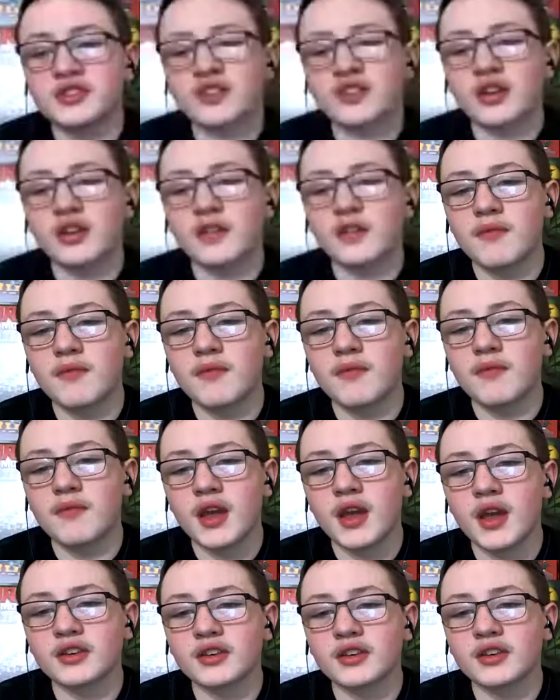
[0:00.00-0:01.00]
you make
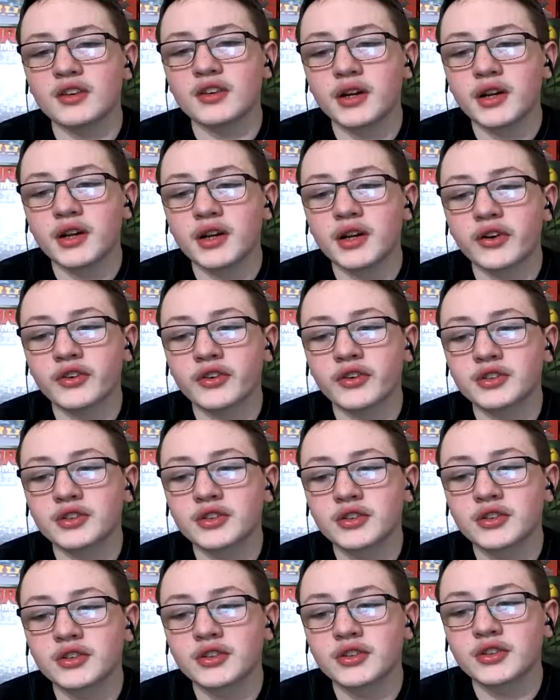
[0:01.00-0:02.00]
as one
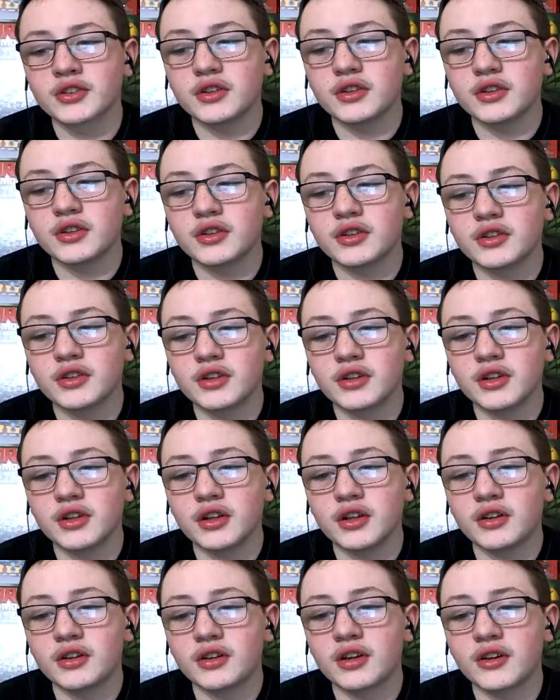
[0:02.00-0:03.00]
character
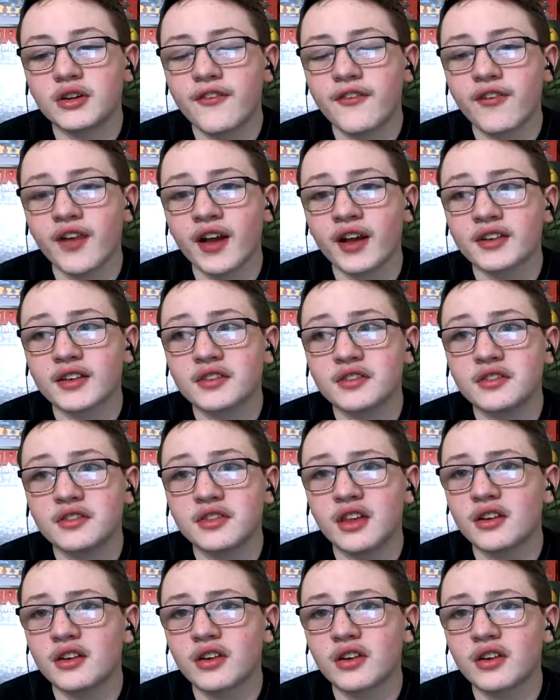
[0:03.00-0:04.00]
can affect
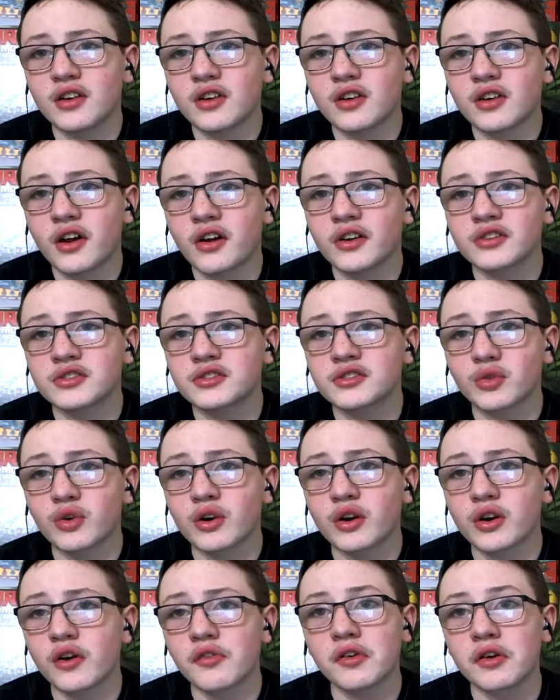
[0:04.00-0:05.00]
the entire story
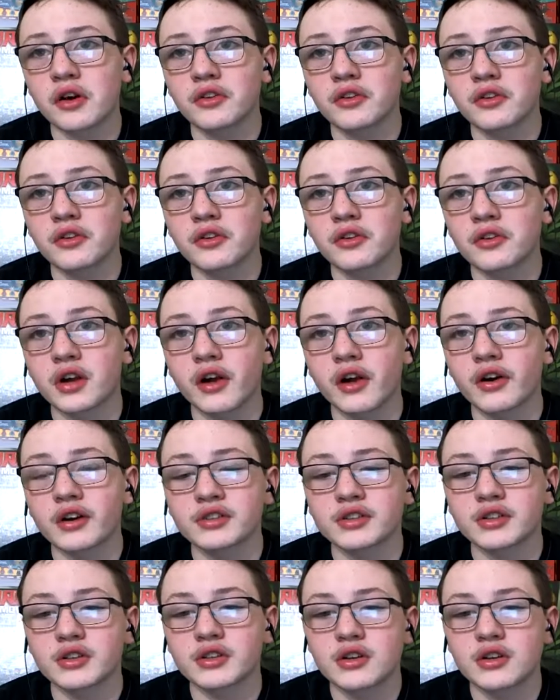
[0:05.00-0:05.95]
of another character.